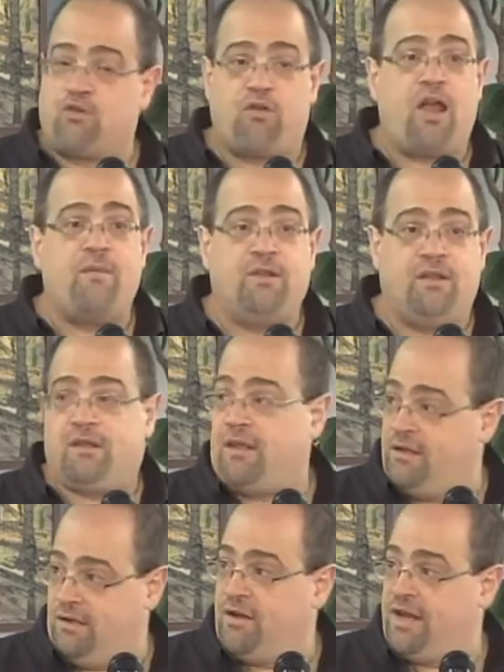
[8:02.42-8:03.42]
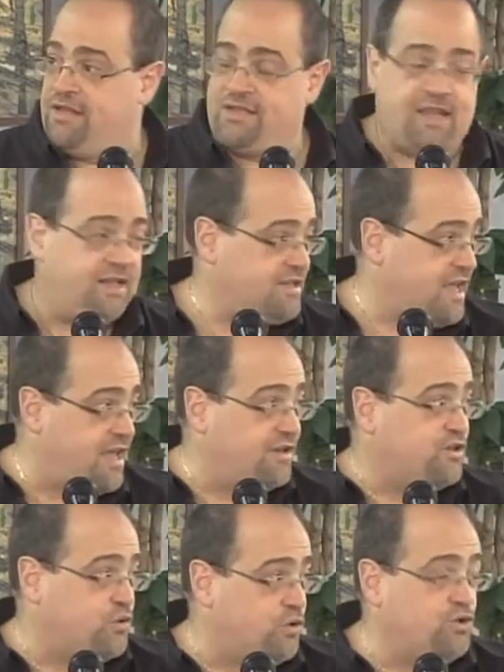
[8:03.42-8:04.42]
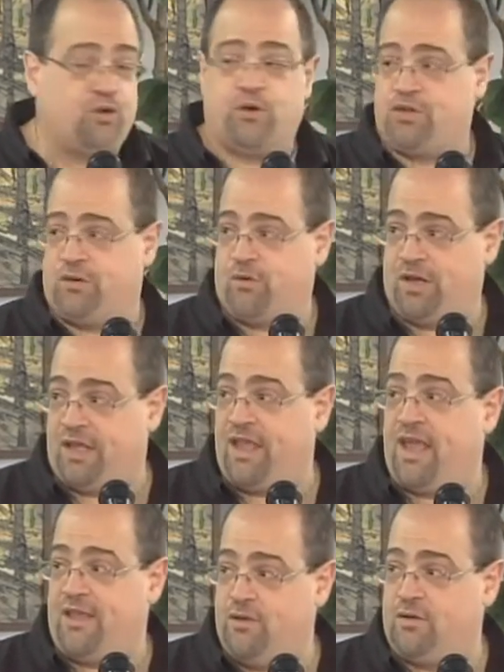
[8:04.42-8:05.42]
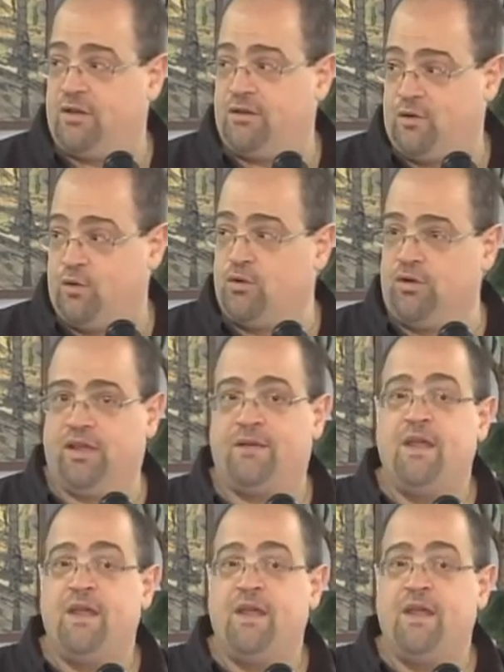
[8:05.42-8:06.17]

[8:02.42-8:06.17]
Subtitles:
crime in the United States, Kennesaw, Georgia, with a K. You can Google it.